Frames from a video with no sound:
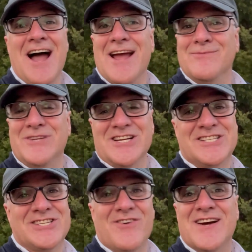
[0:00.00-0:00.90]
I am
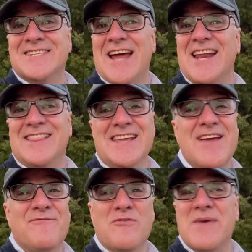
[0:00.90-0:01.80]
just so excited.
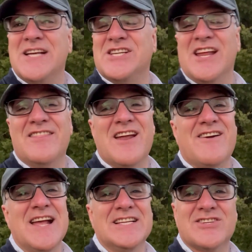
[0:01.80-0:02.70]
The information in
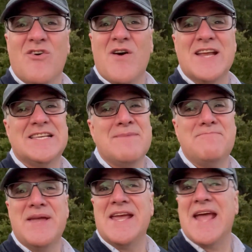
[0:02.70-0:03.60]
there is going to
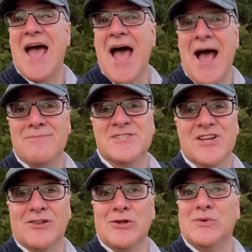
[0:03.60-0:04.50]
be
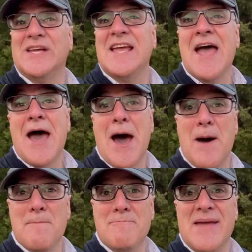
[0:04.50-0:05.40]
absolutely
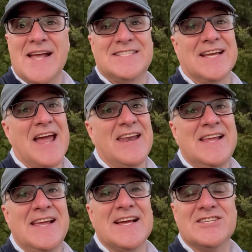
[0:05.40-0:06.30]
amazing.
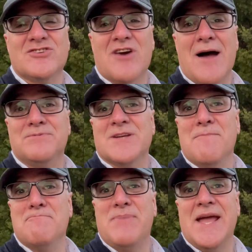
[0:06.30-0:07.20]
And he has dropped
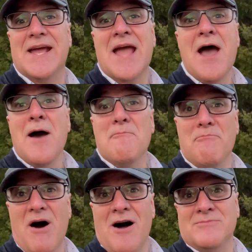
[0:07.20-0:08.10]
some big
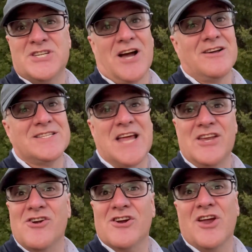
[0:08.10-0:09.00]
bombshells
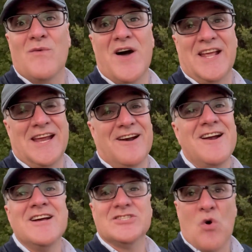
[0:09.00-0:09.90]
that you're going to want to
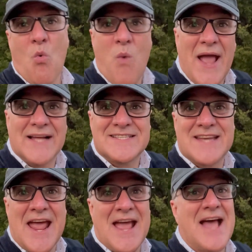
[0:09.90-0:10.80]
hear. So
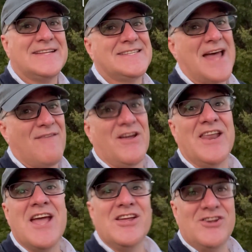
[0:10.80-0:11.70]
Wednesday at
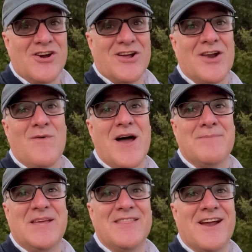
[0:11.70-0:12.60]
7, you're going to
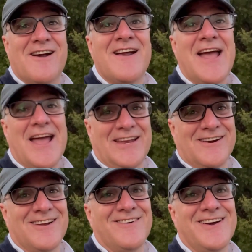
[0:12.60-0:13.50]
want to be there and
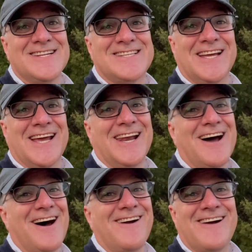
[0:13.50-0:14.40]
you're going to want to see it.
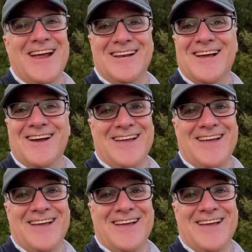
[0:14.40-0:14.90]
All right.